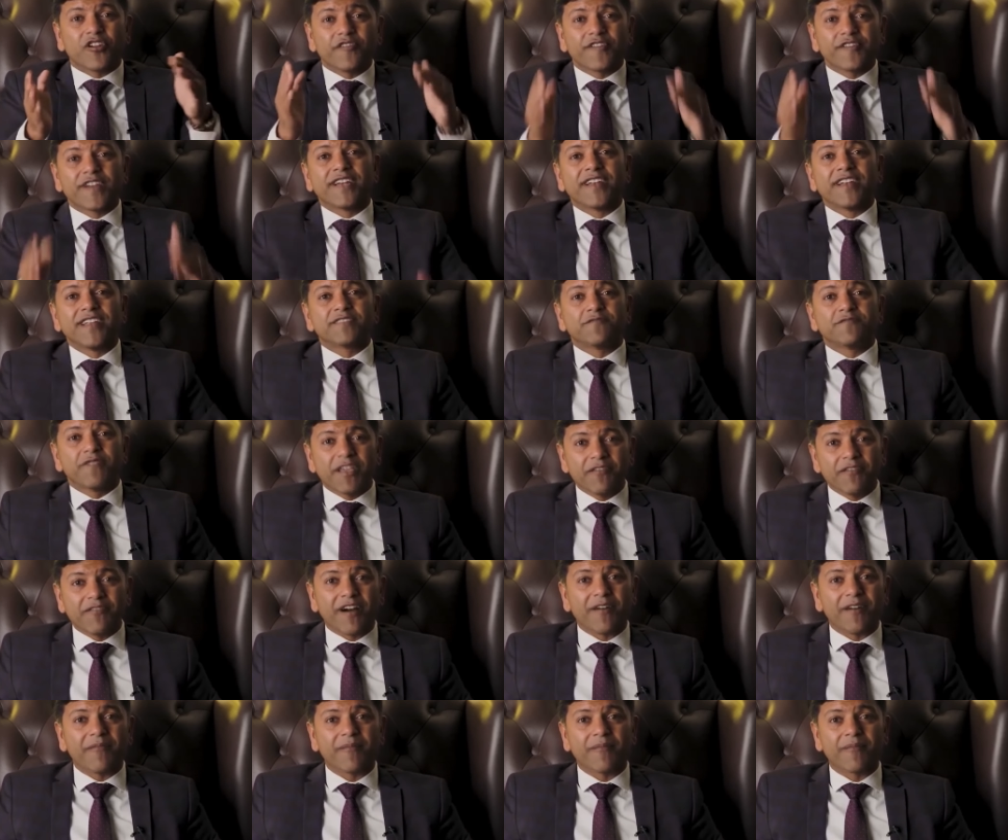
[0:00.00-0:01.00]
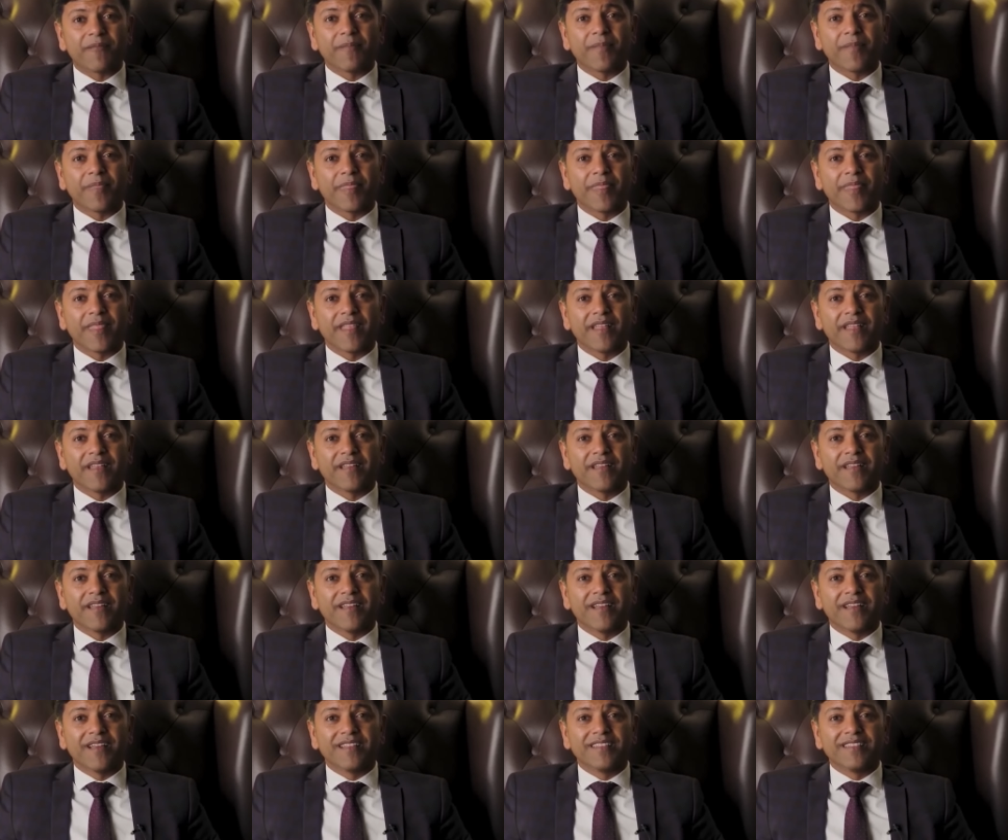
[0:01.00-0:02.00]
of Indus Viva.
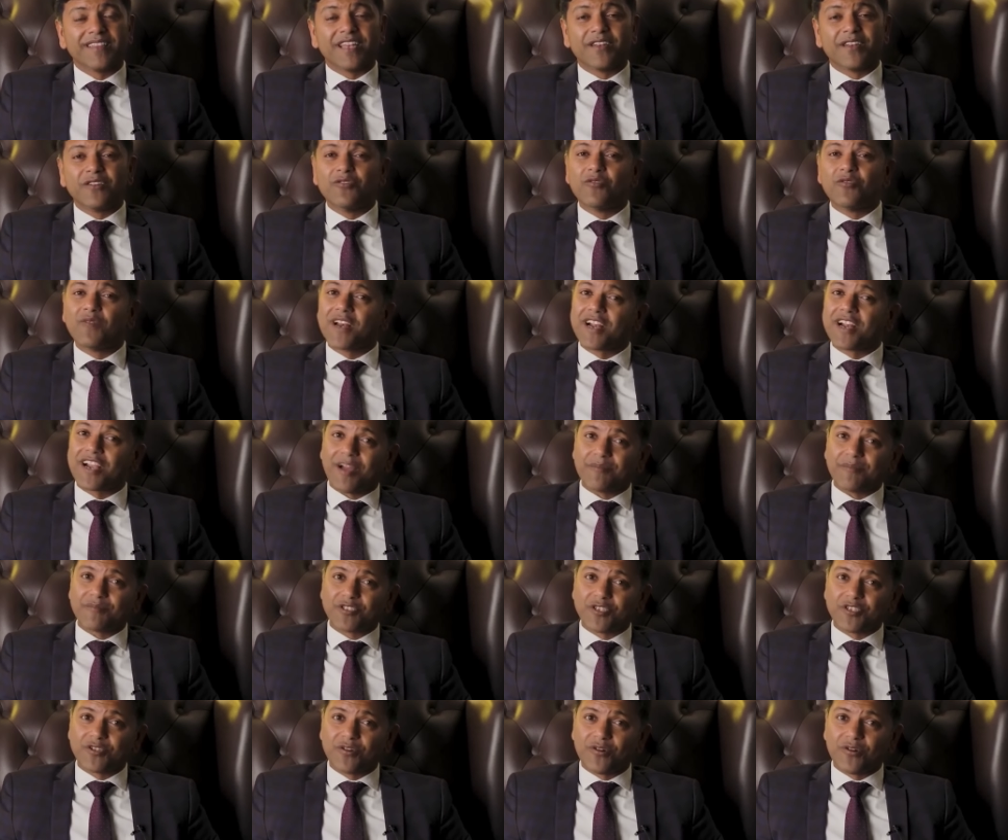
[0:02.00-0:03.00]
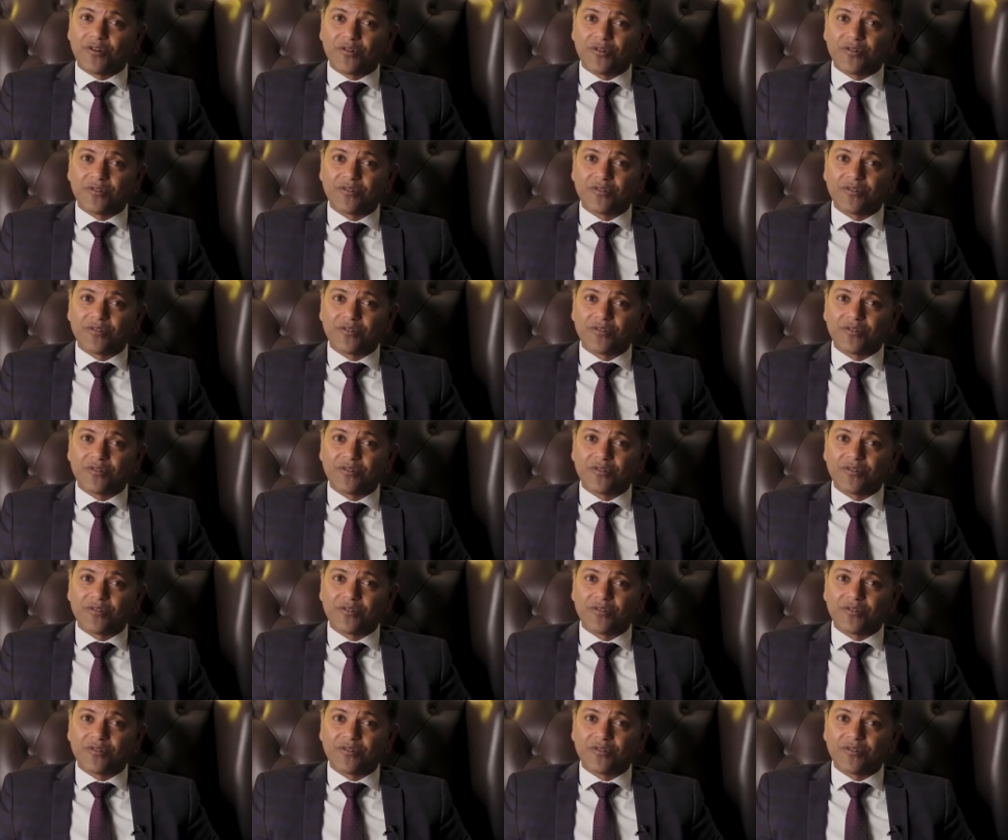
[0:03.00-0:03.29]
Then you will come to know